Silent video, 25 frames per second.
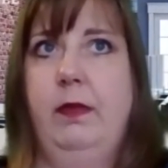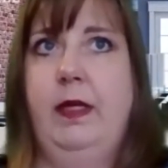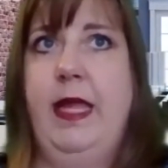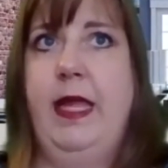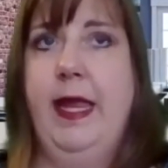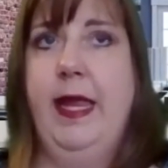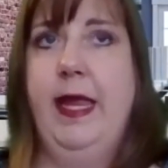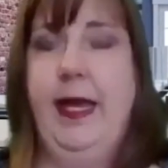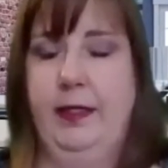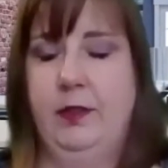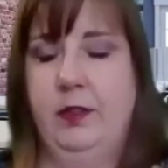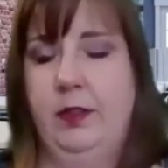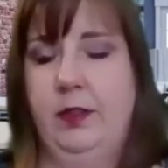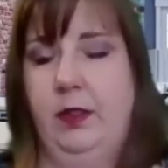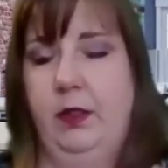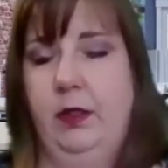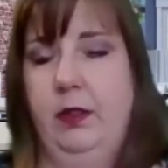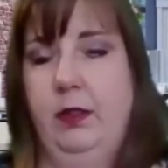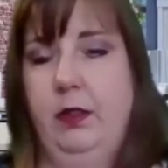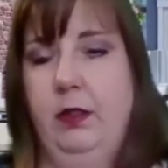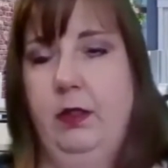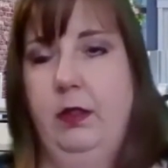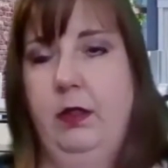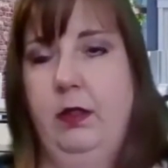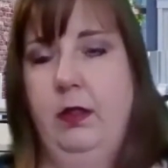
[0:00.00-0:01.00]
cancer
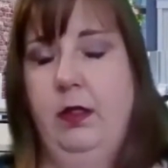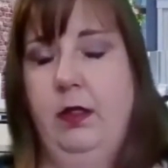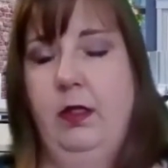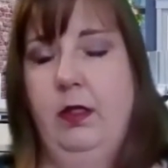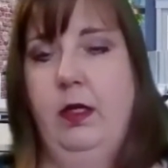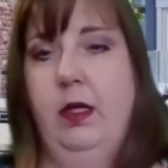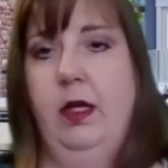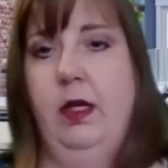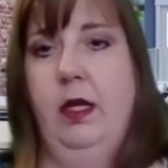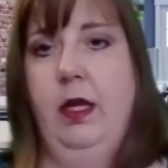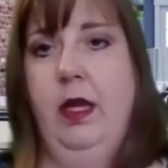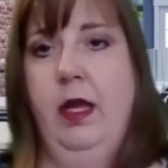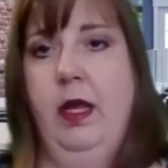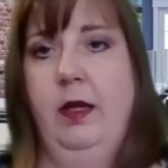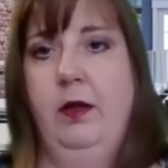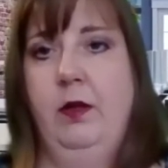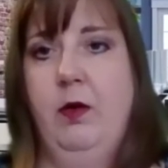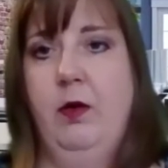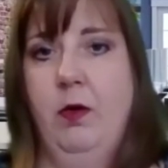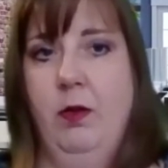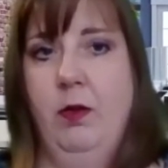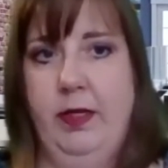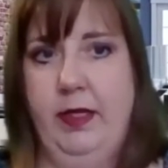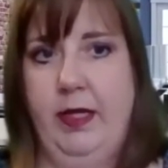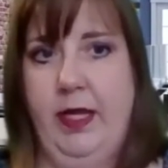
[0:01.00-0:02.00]
and
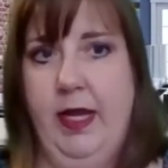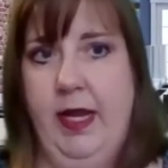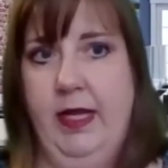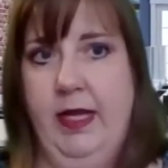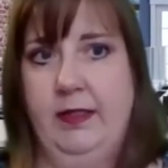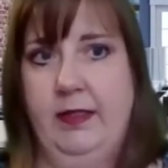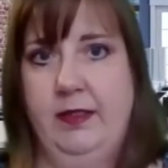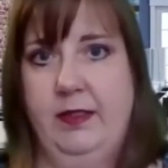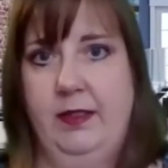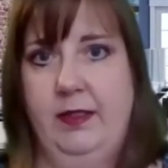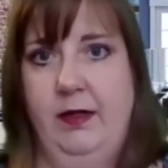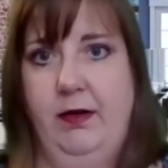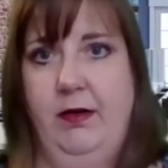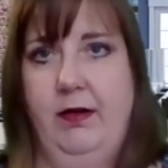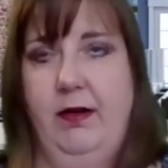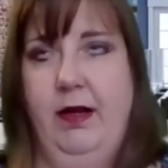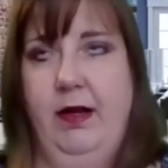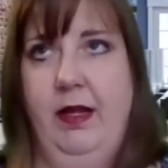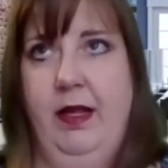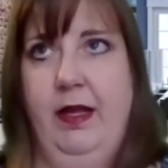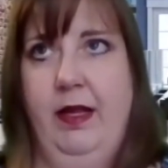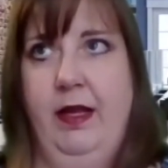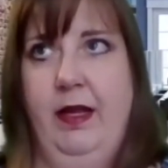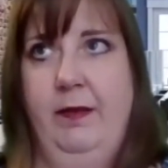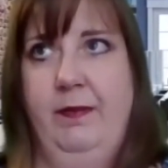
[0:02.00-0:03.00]
colon cancer.
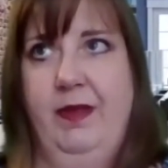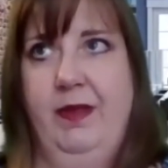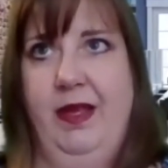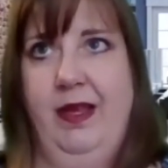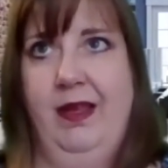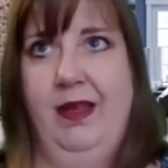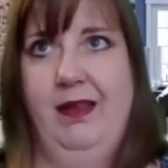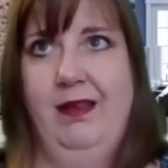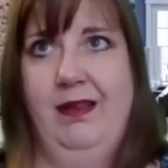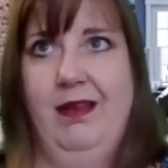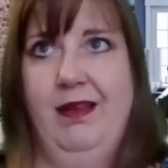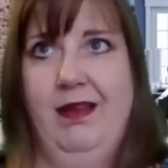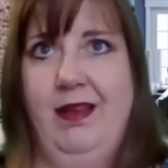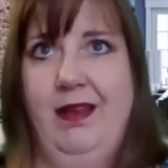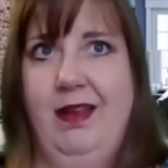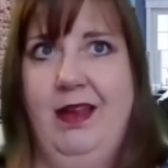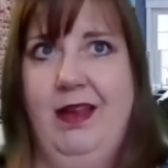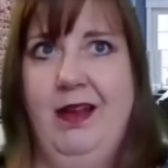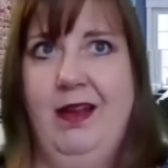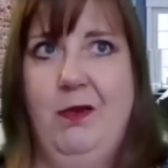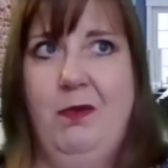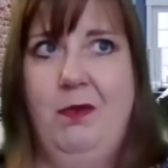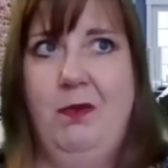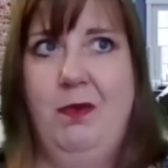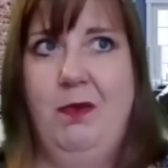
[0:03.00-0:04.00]
And I'm like, you
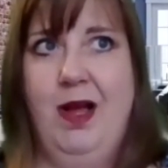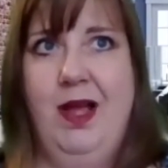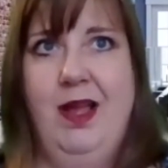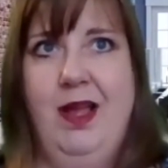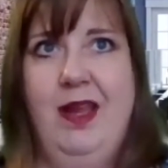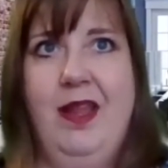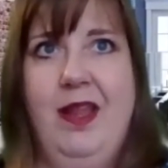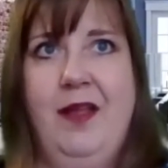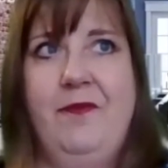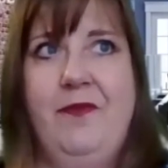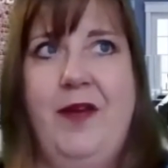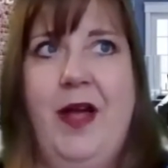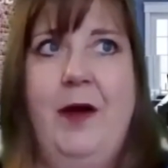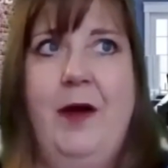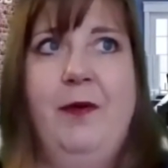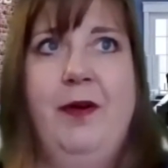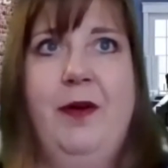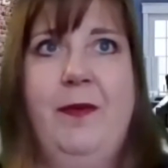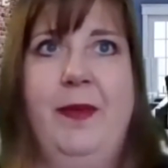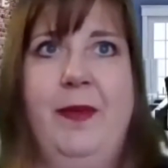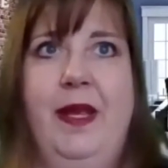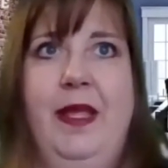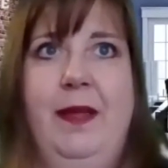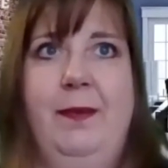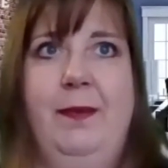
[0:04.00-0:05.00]
know what? If I would
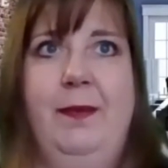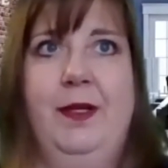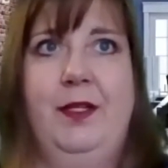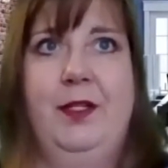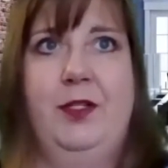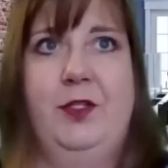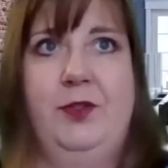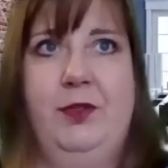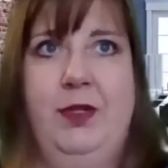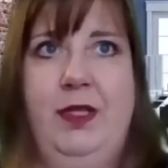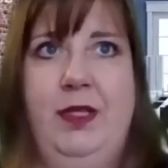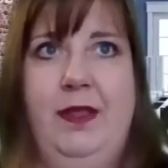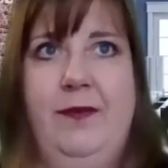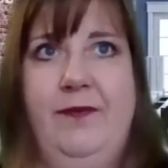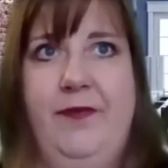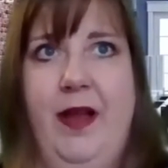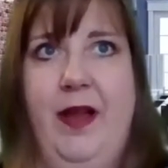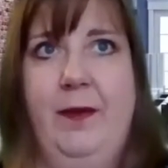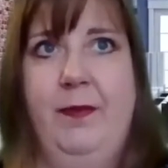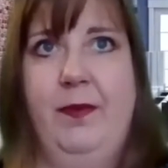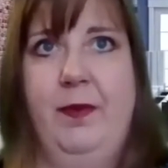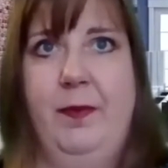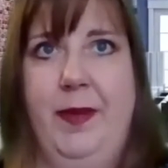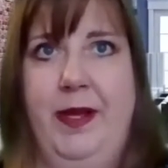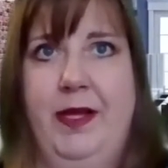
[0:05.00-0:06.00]
have been able to treat the
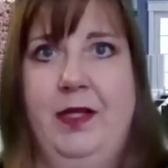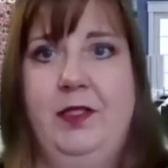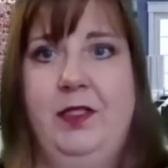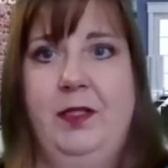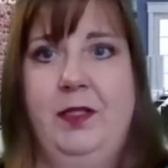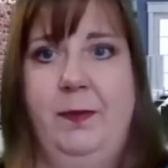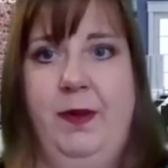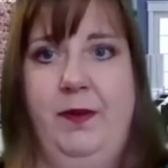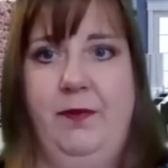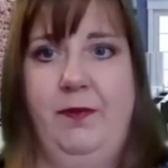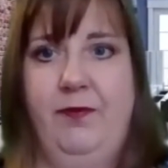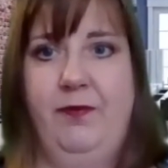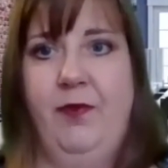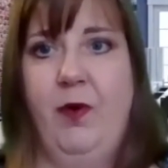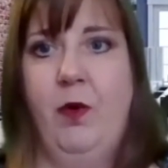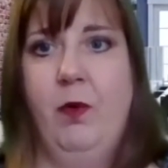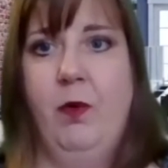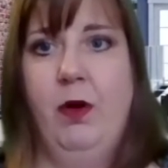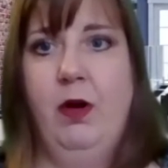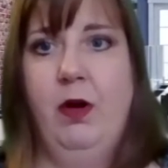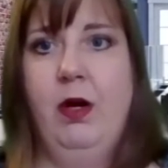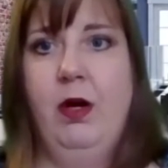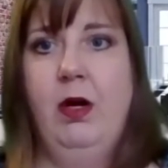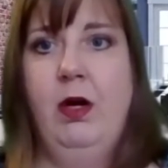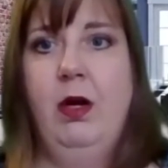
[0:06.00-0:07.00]
fibromyalgia
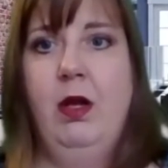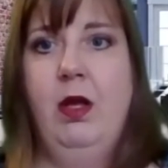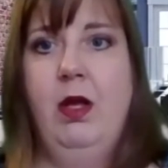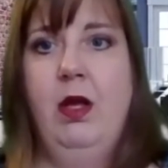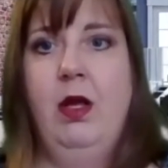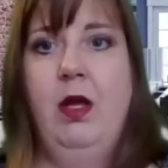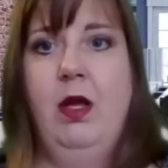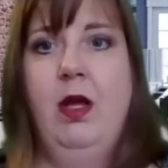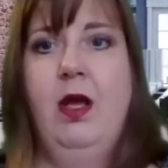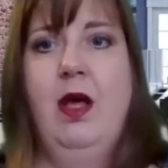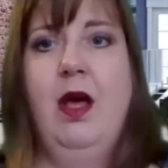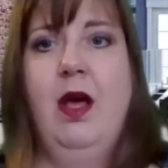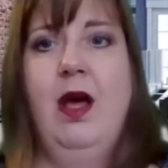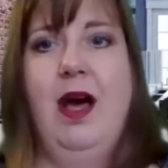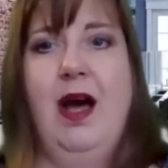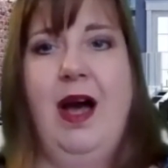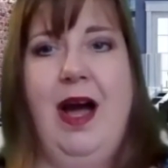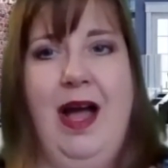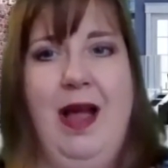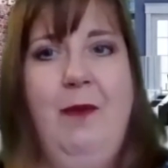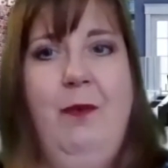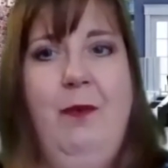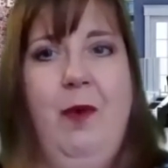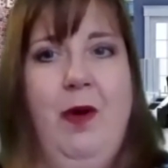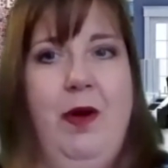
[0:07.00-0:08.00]
before,
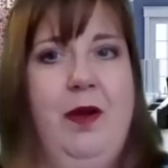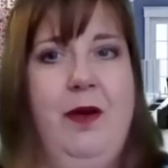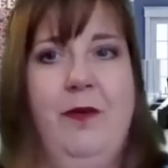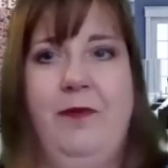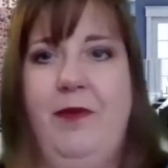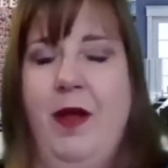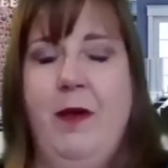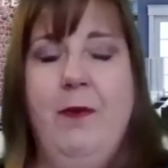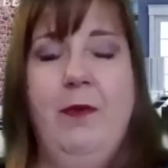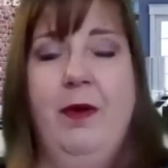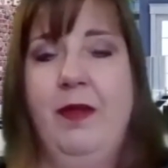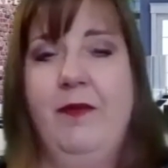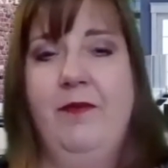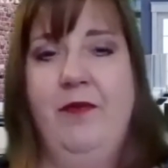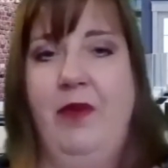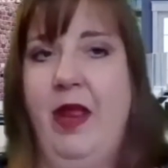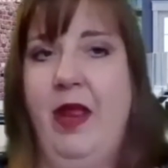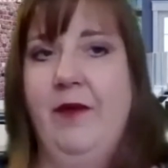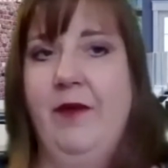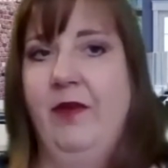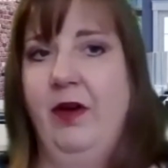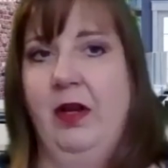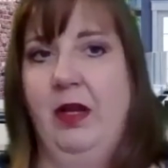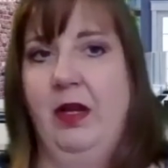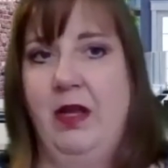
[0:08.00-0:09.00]
I wonder if I would have
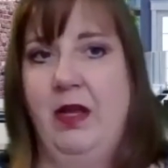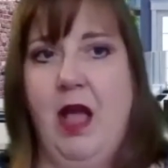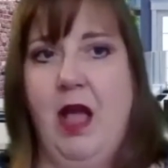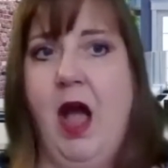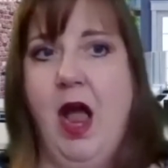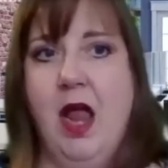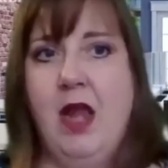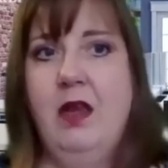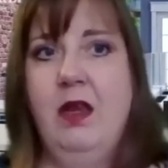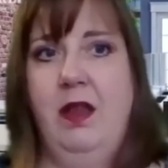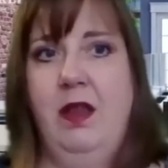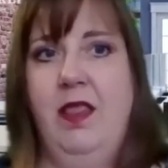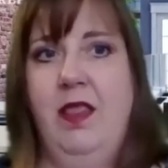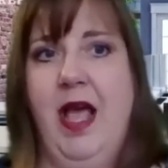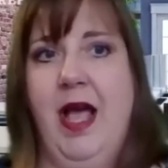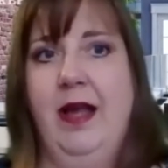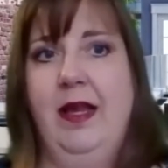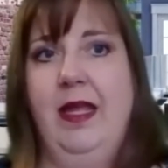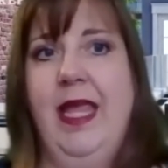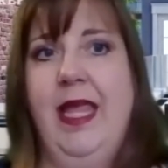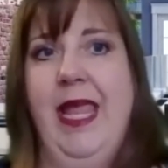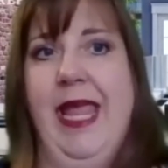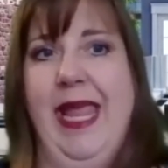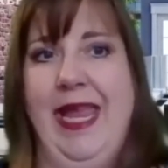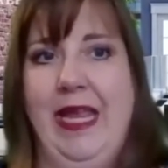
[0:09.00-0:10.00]
never gotten that
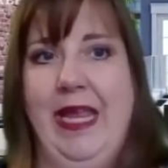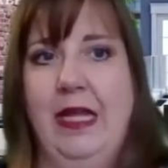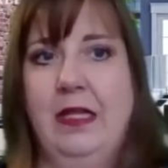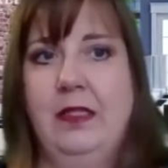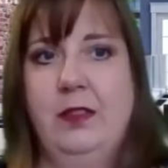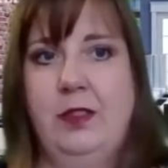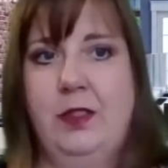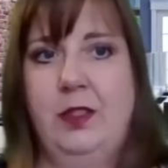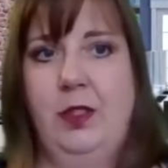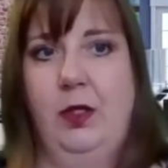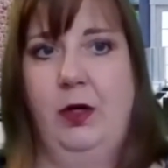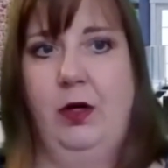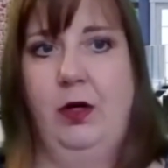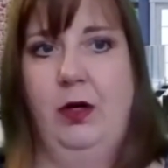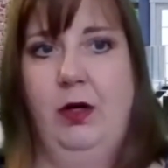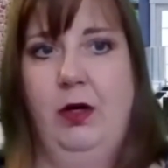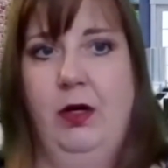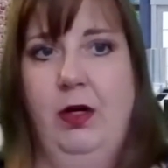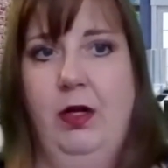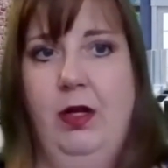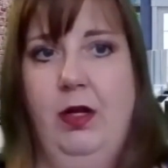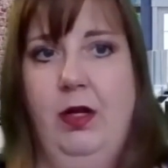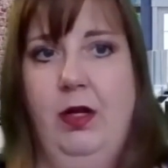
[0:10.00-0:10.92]
cancer